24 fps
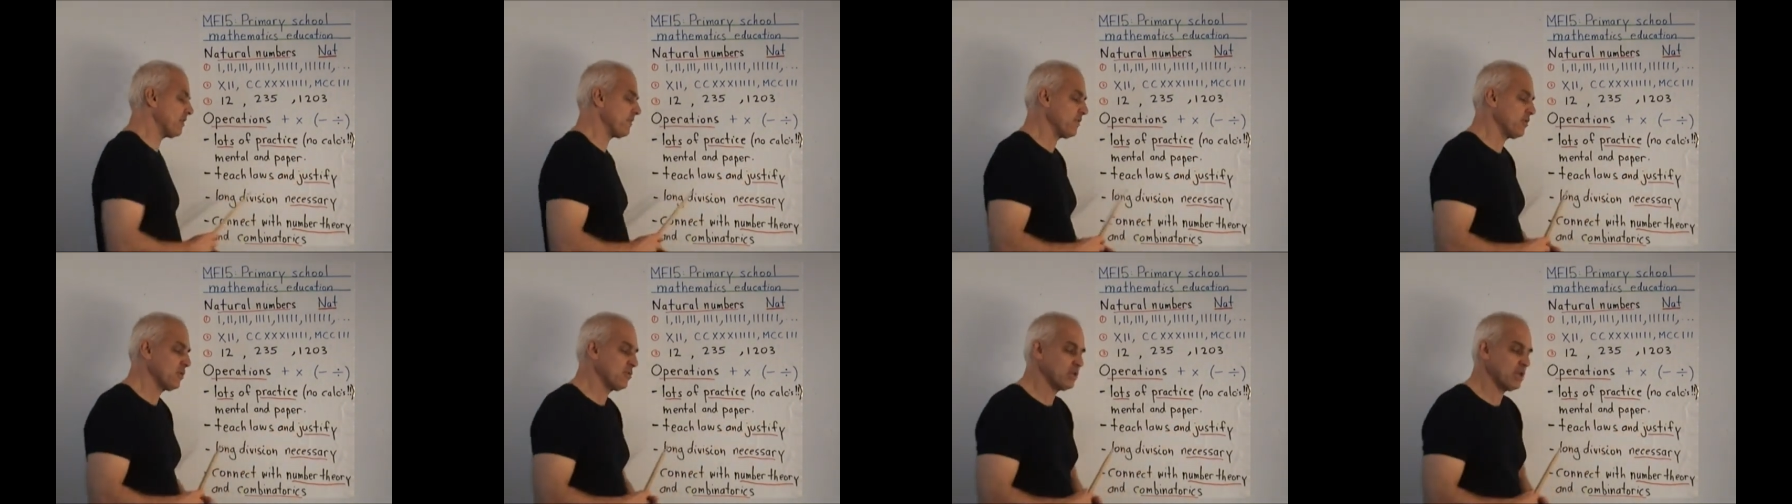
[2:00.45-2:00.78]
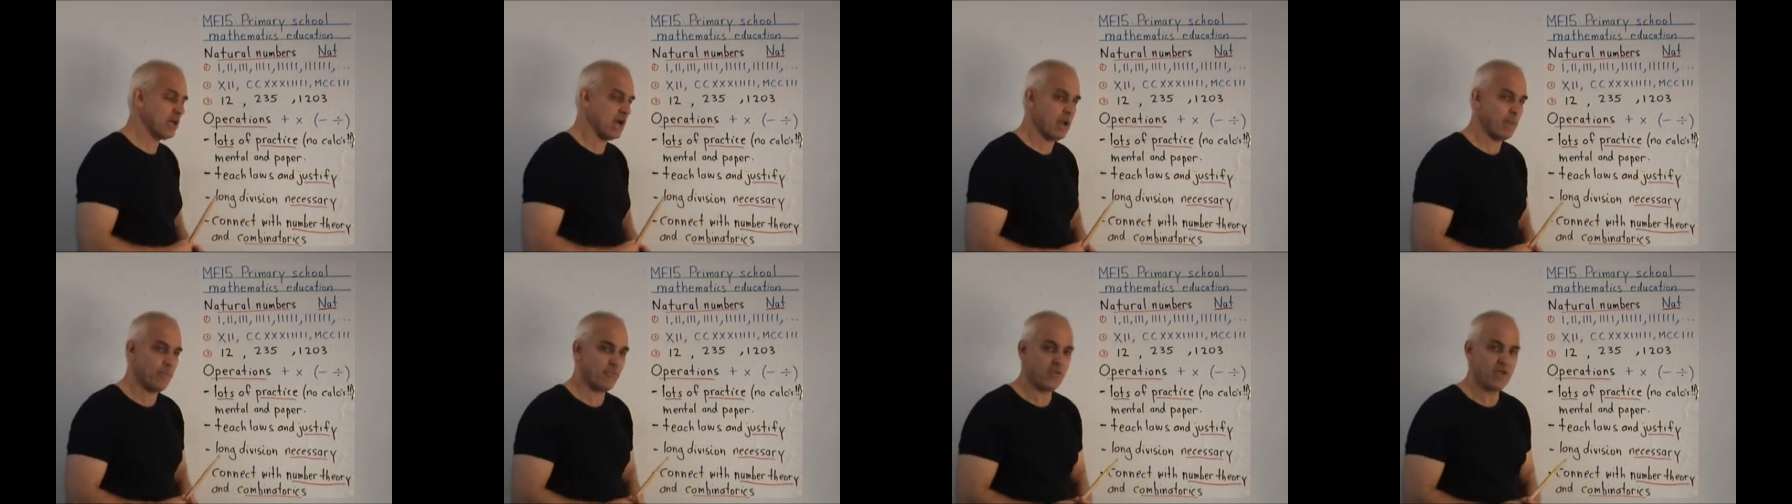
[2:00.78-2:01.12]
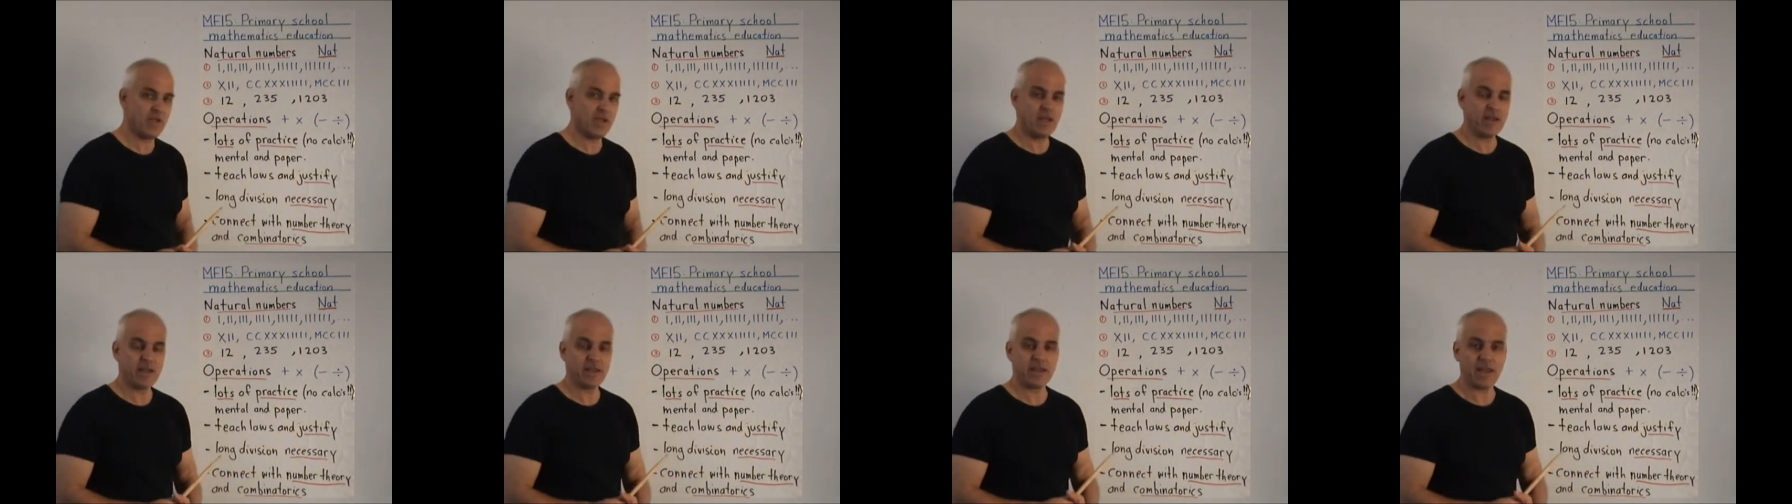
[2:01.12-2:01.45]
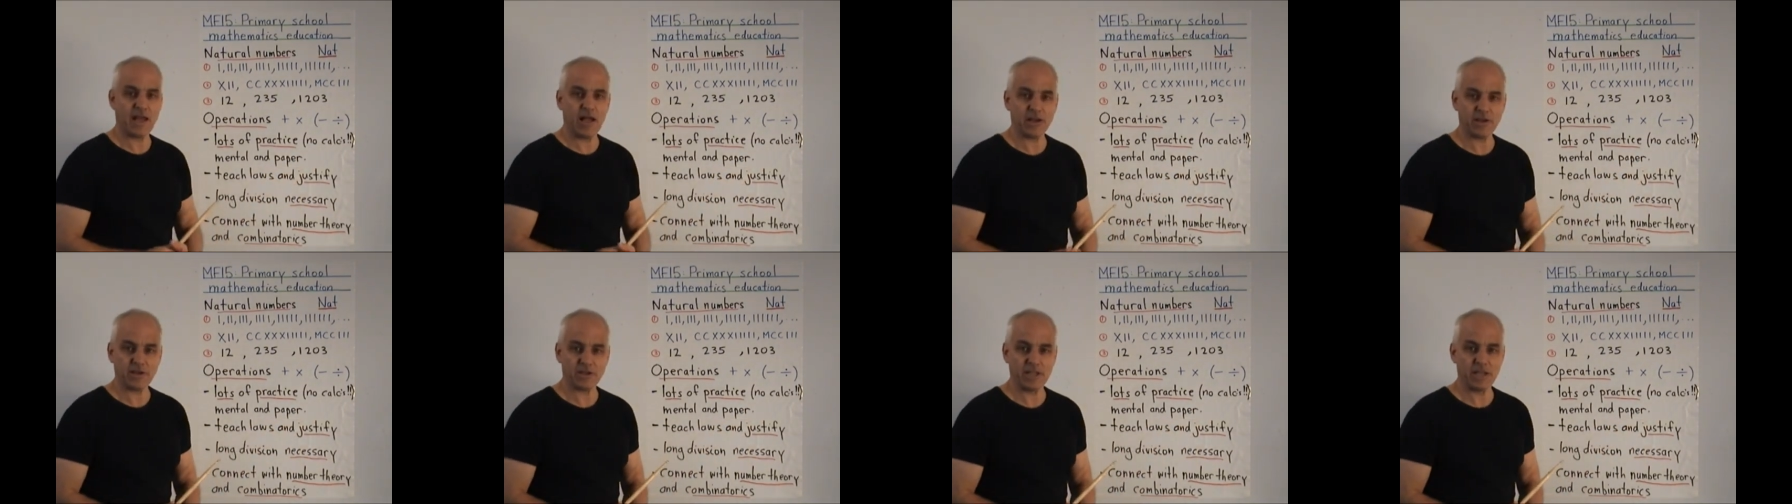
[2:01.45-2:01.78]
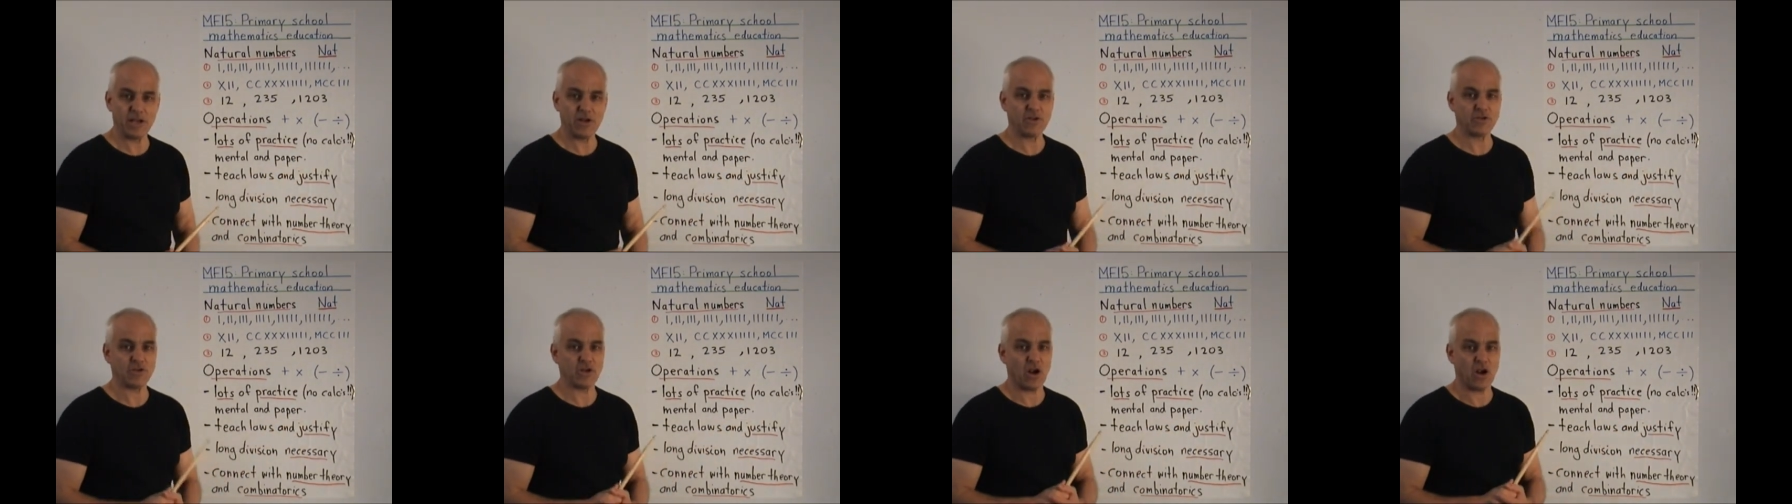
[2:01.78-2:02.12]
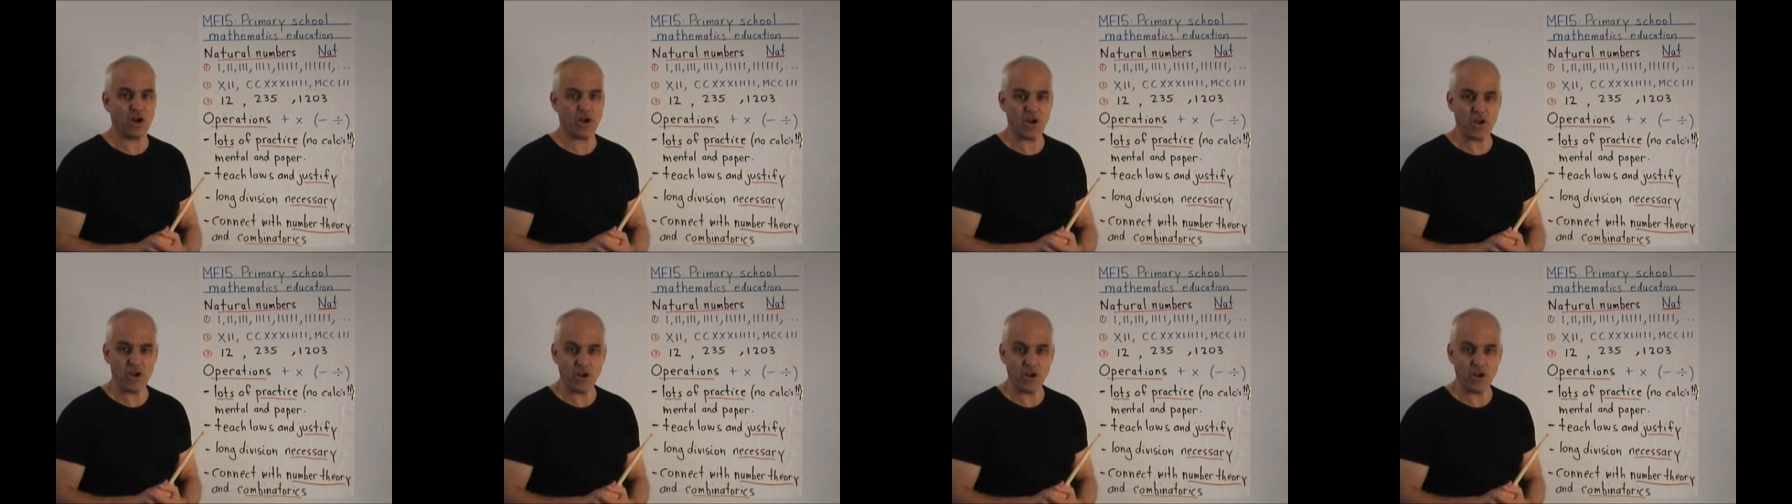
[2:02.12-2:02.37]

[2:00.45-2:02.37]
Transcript: a few times, calculators are